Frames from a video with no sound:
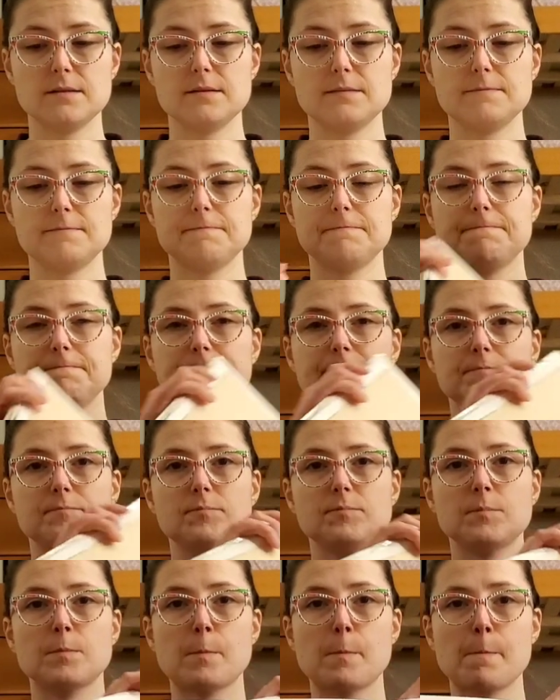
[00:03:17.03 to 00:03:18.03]

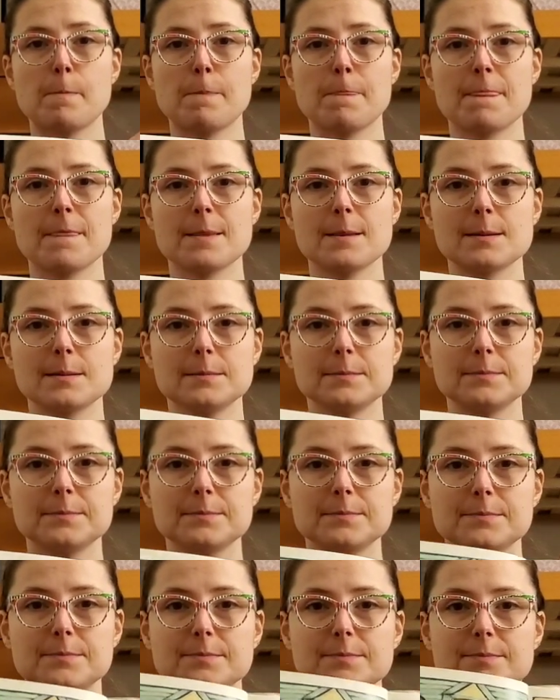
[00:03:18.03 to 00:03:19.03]

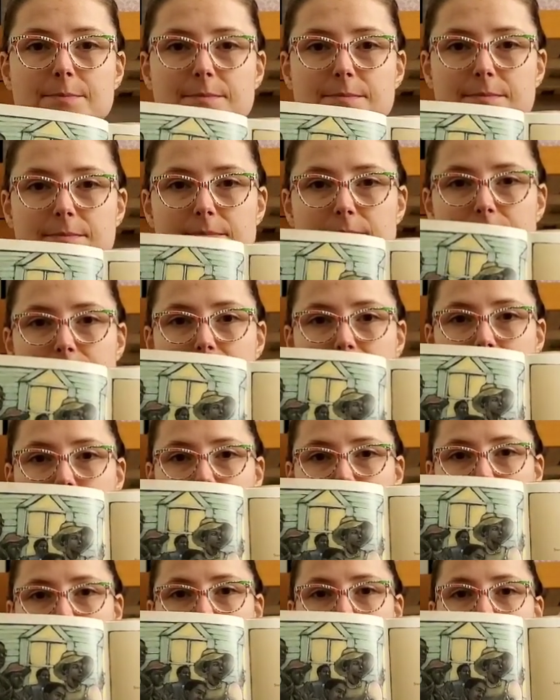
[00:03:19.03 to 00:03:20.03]

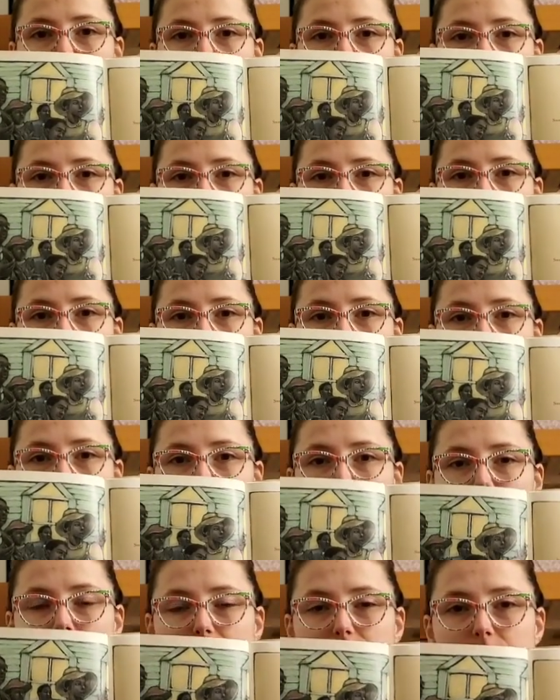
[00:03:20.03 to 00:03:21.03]

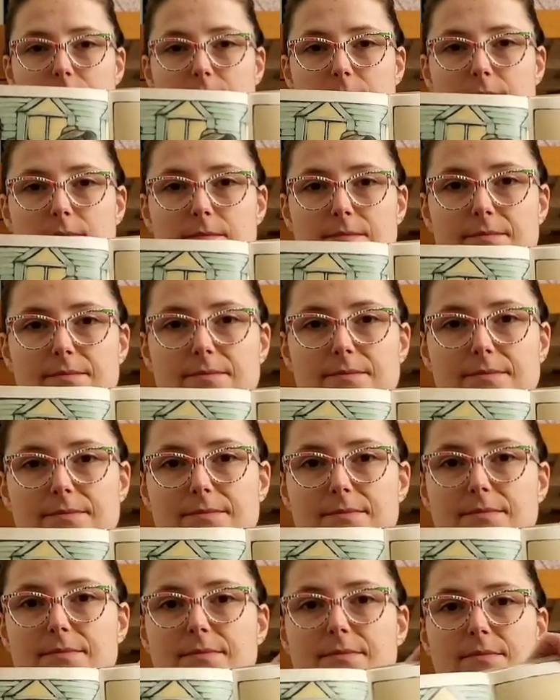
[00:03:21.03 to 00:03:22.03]

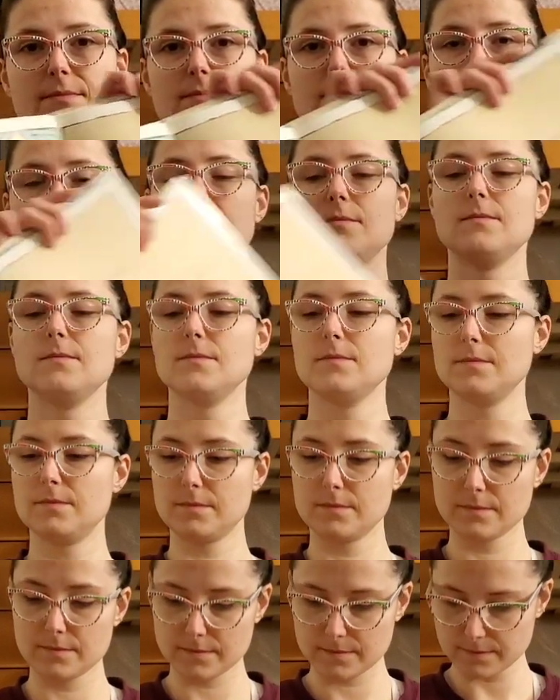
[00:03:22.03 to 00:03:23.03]

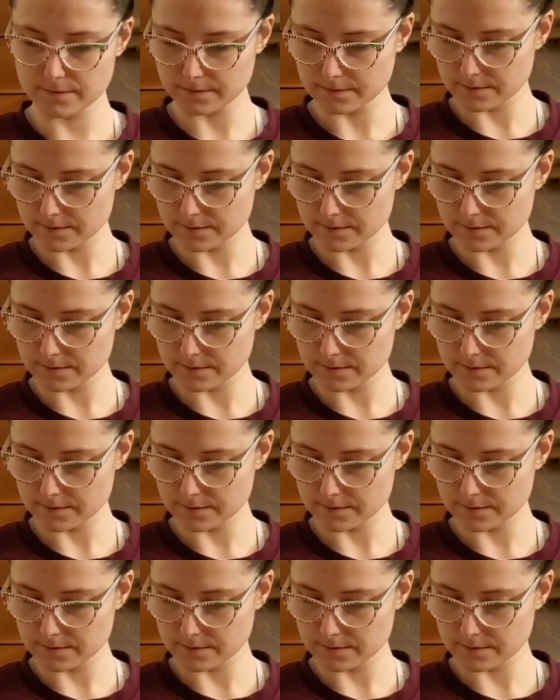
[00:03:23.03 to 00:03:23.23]
[no speech]